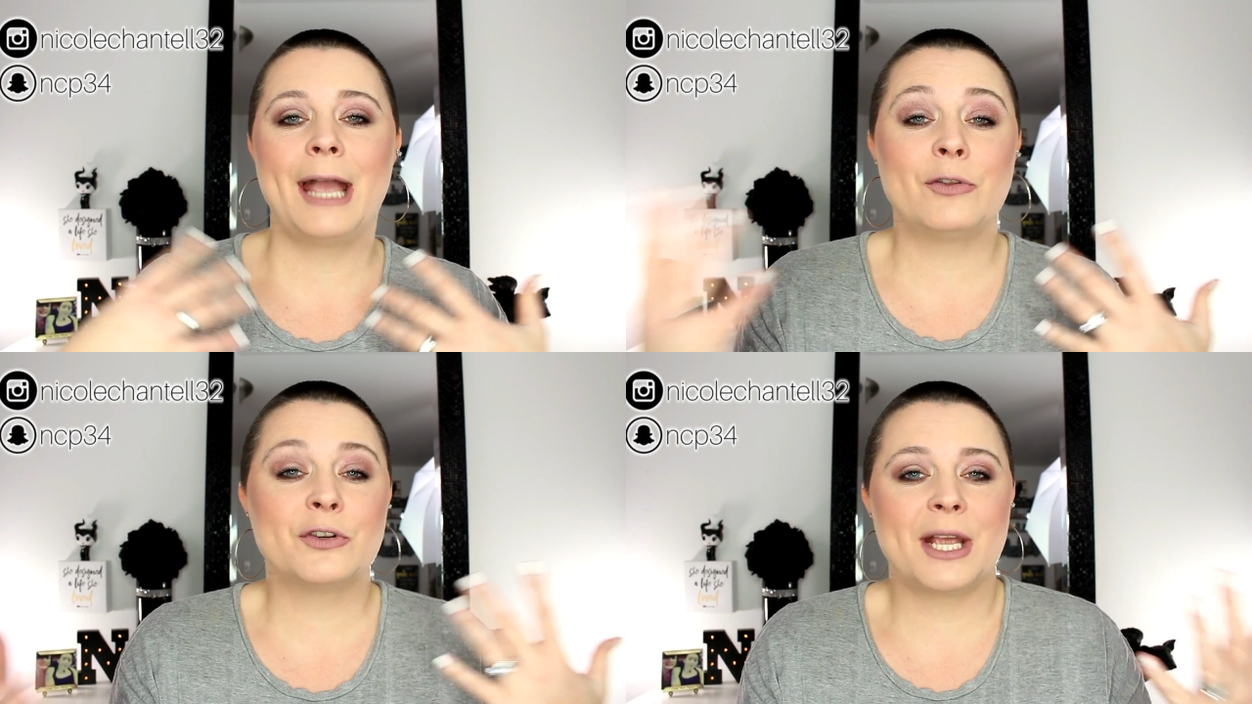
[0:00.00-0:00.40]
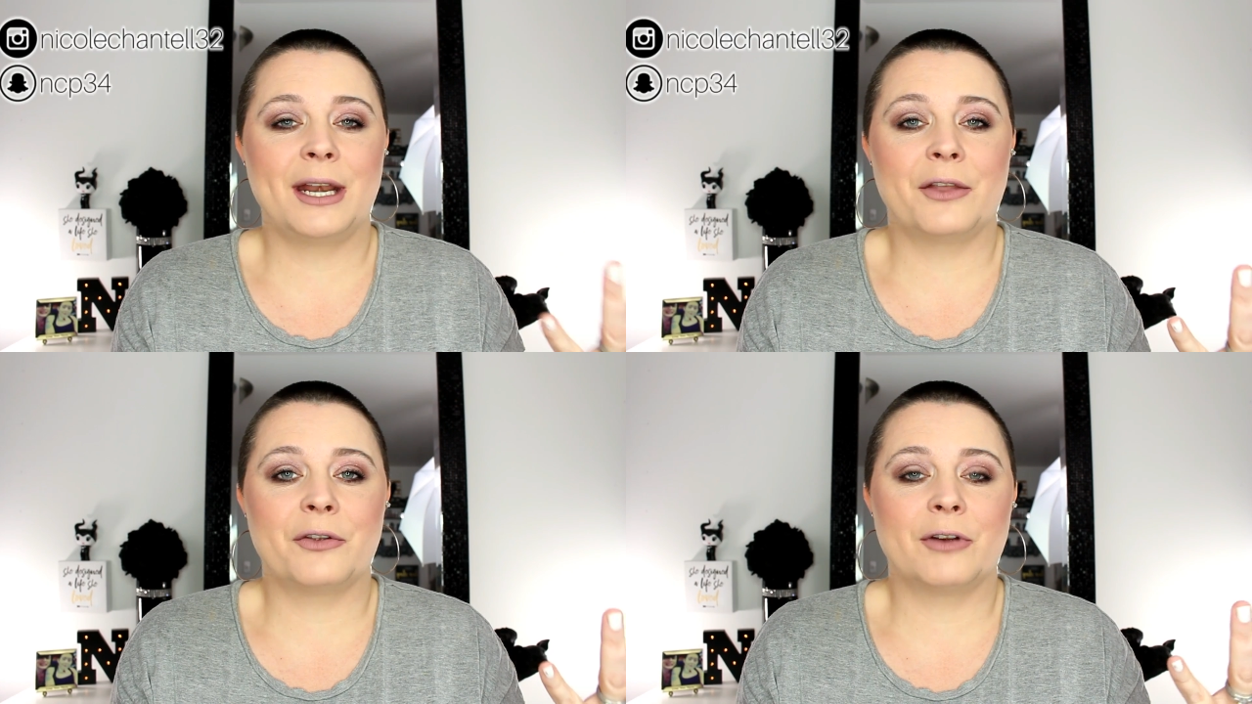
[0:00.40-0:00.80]
And if there's
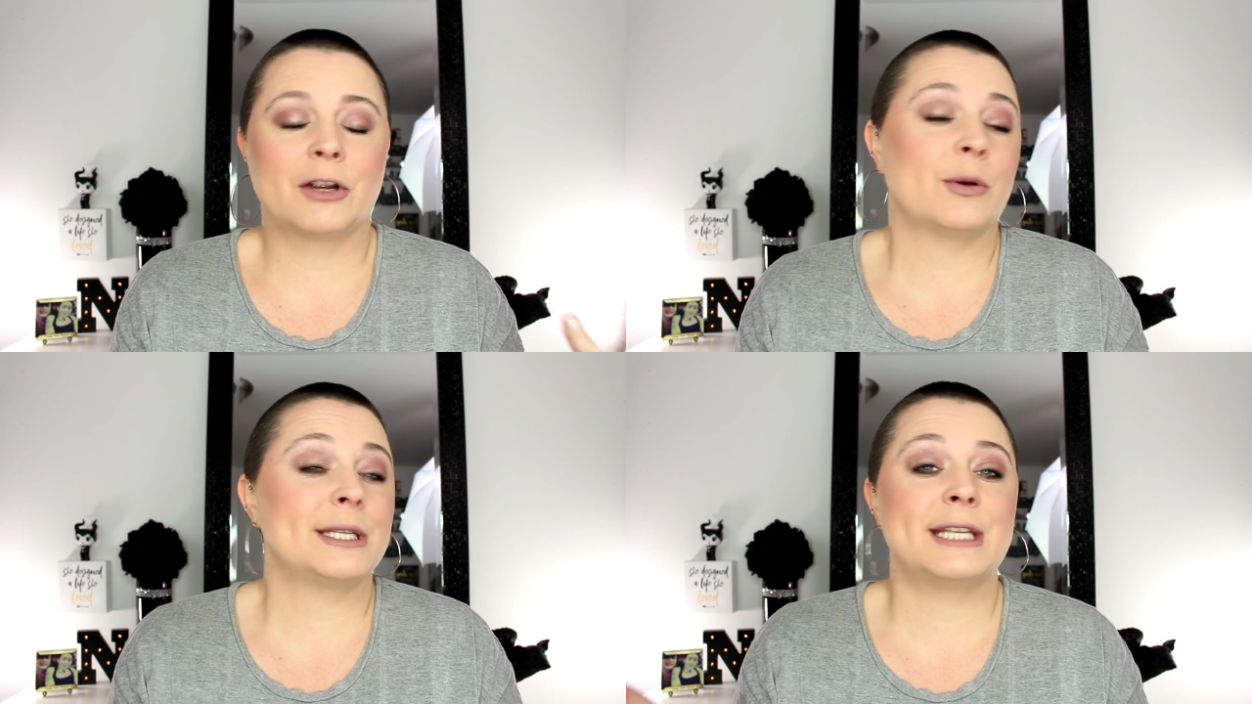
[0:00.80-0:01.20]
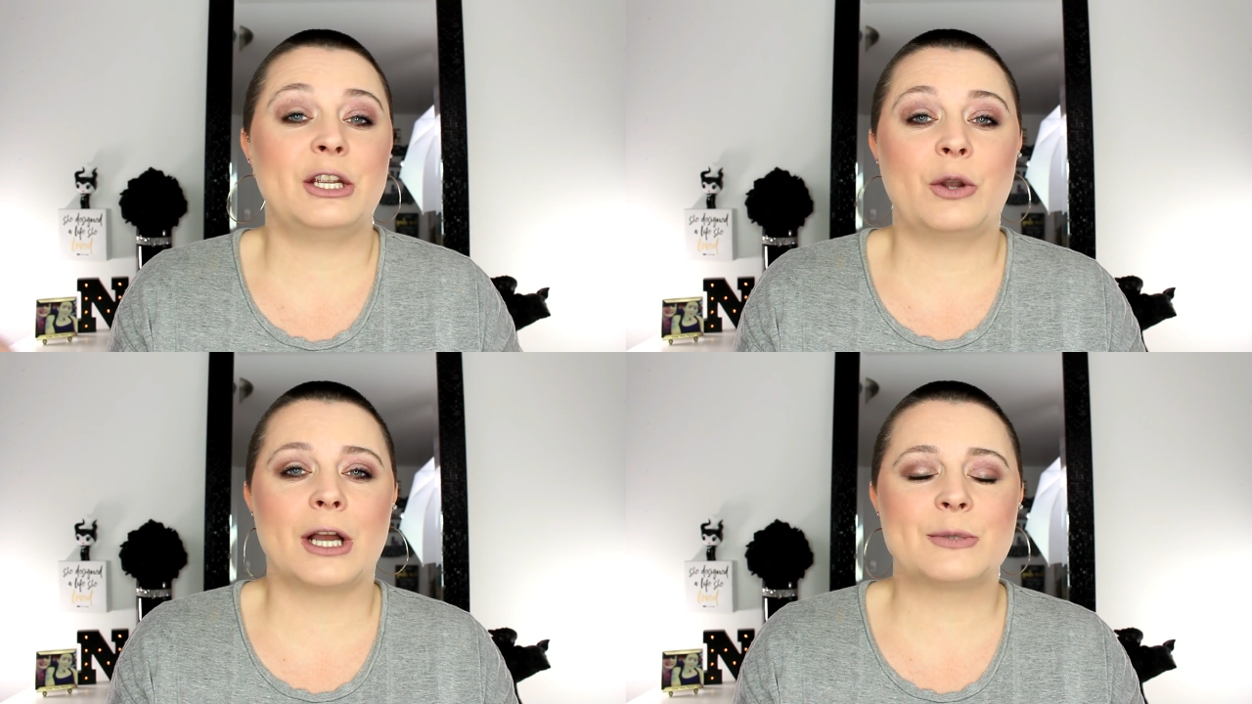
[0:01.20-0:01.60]
any other requests
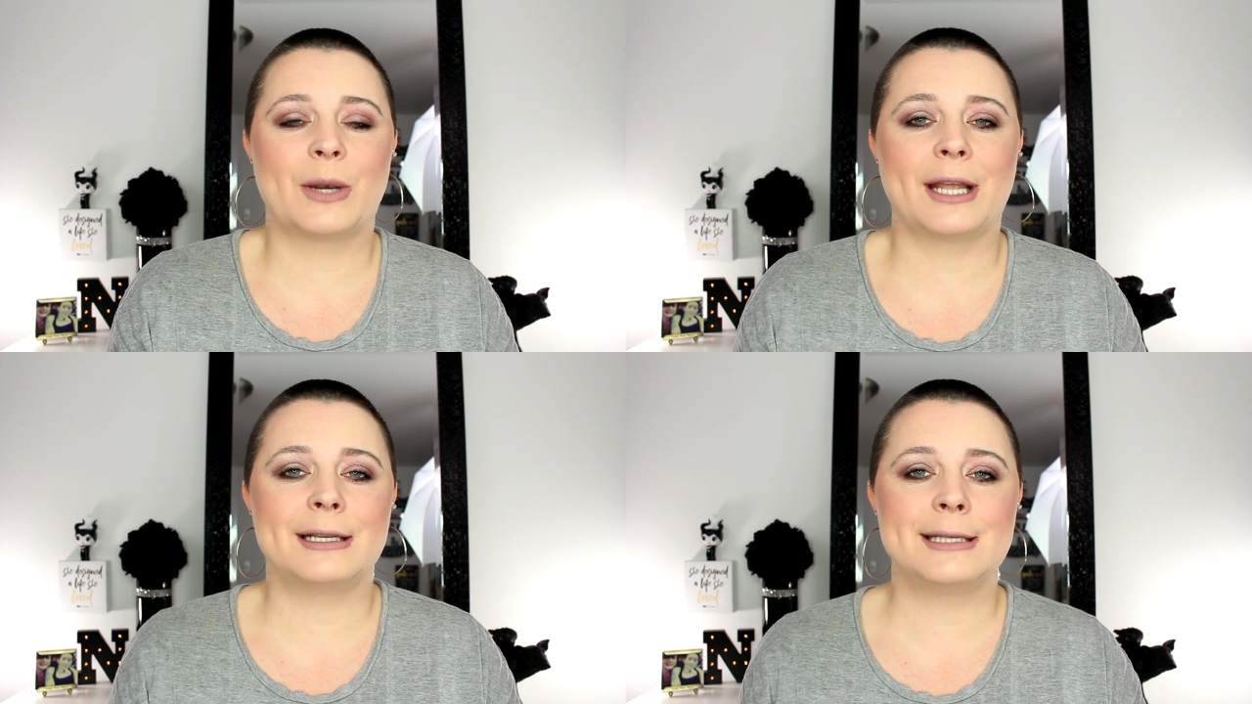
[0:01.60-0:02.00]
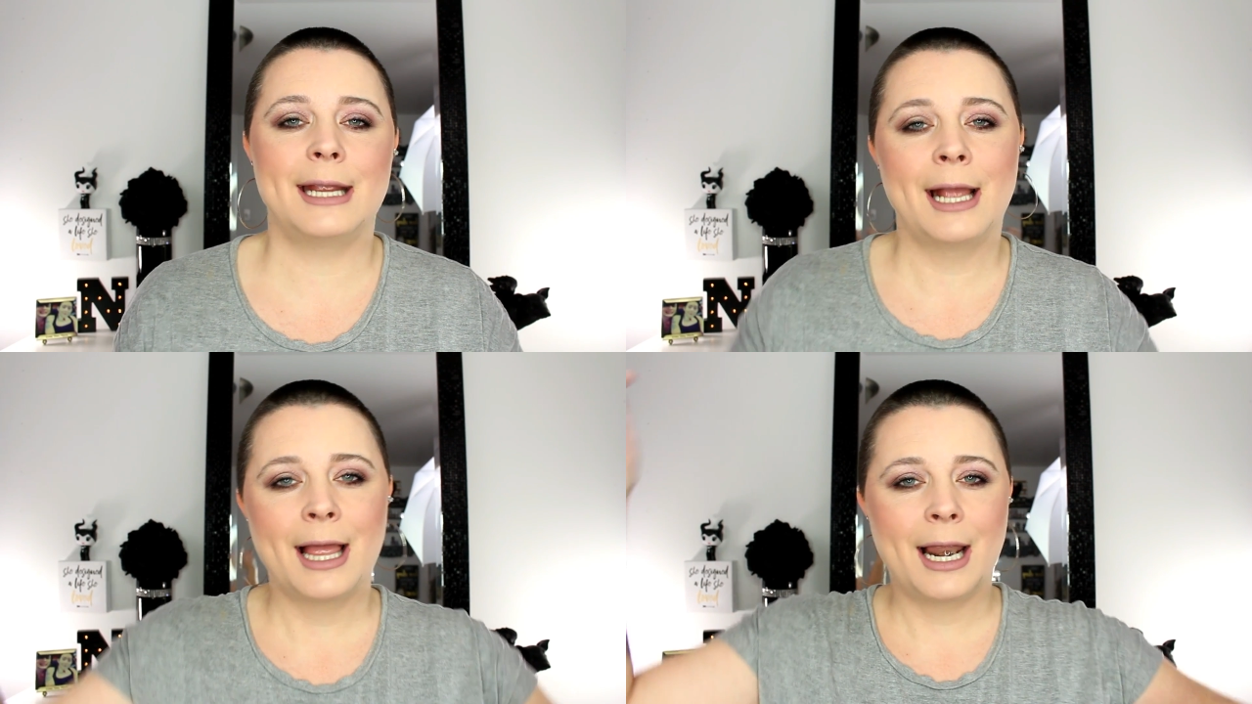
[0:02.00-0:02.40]
that you guys would like to
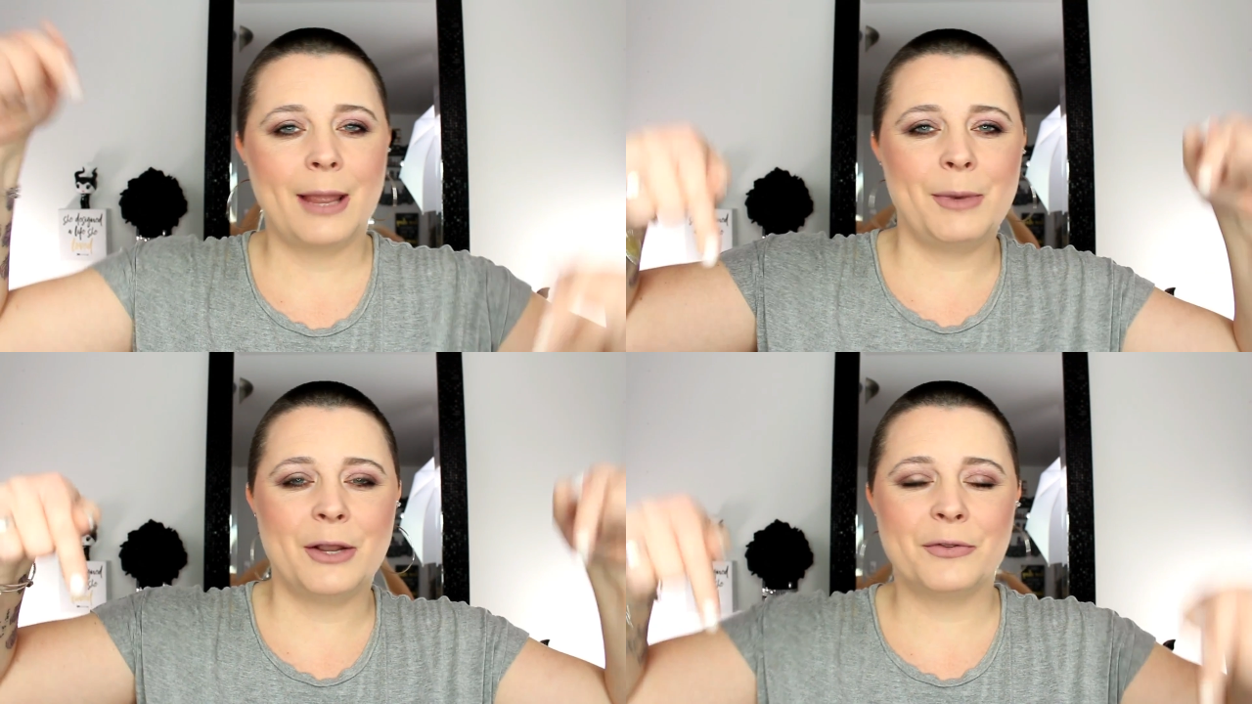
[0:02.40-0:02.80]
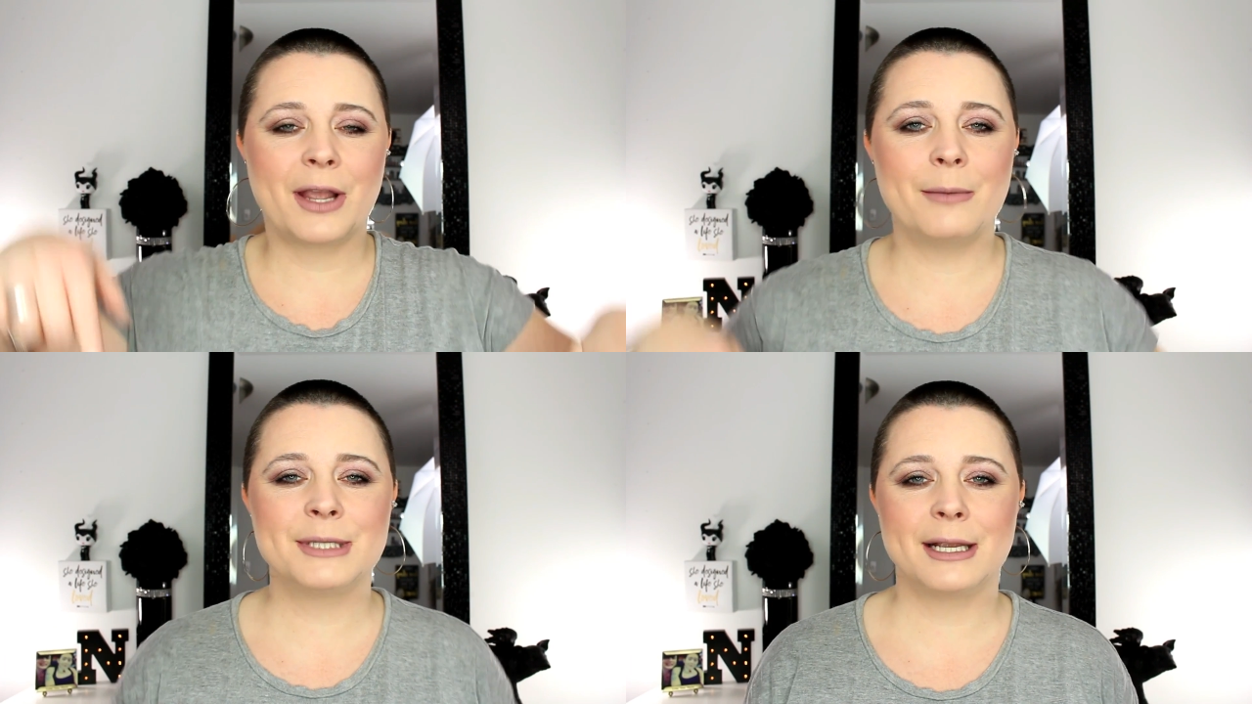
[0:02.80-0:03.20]
see, let me know in
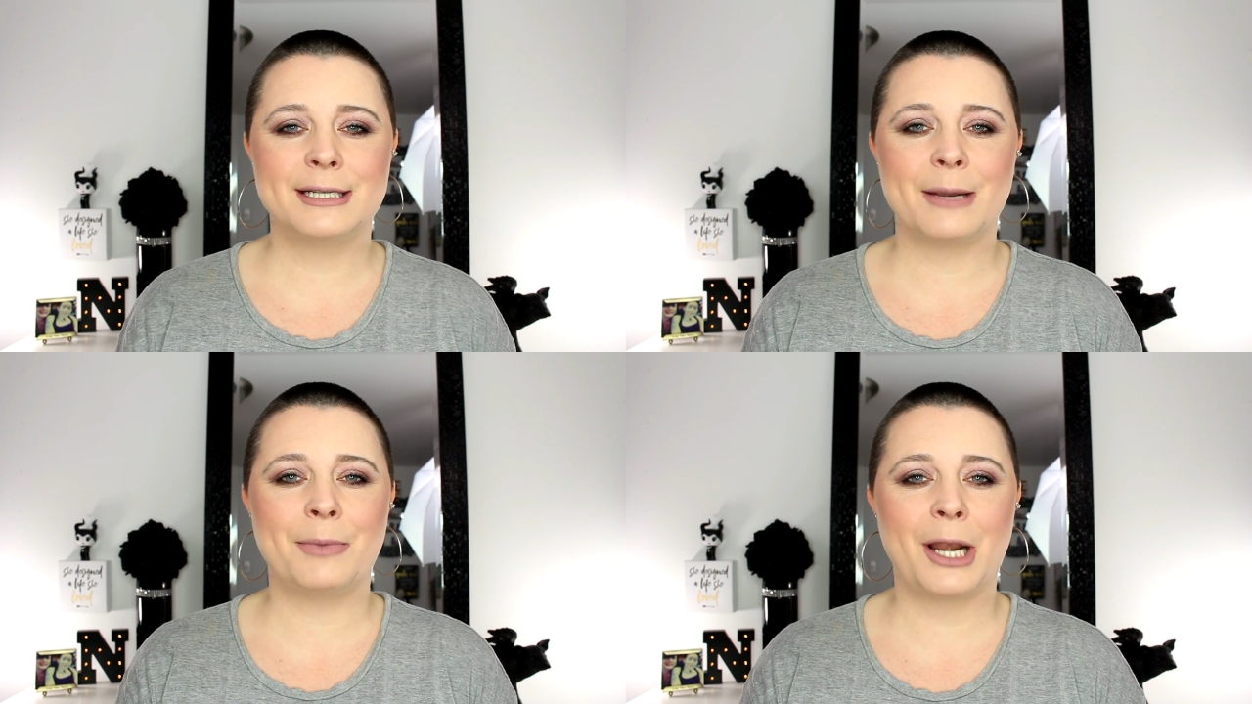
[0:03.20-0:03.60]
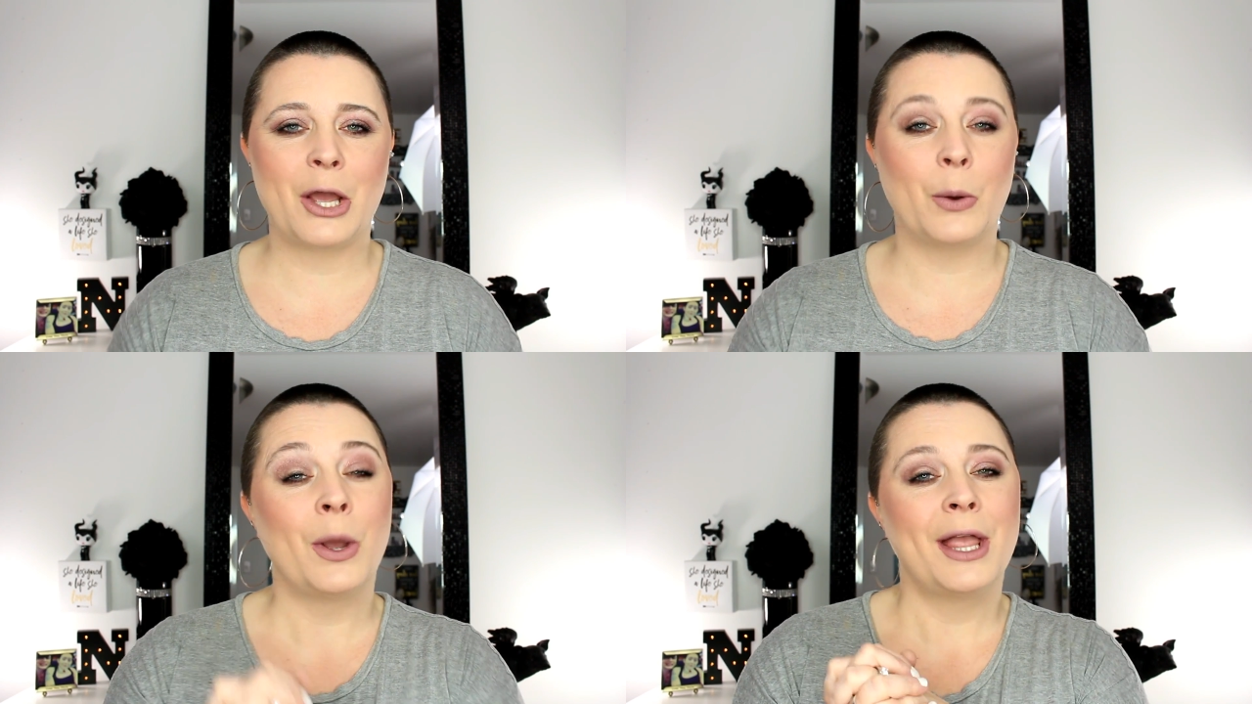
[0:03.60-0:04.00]
the comments down
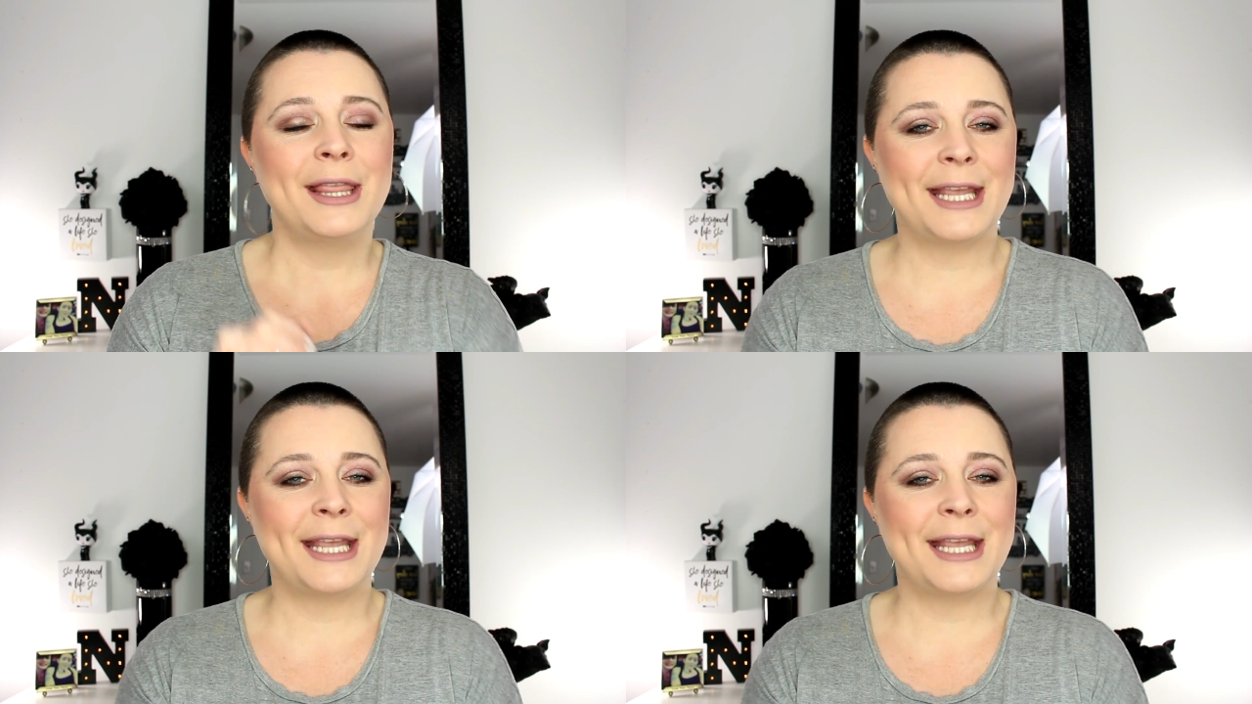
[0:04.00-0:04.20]
below.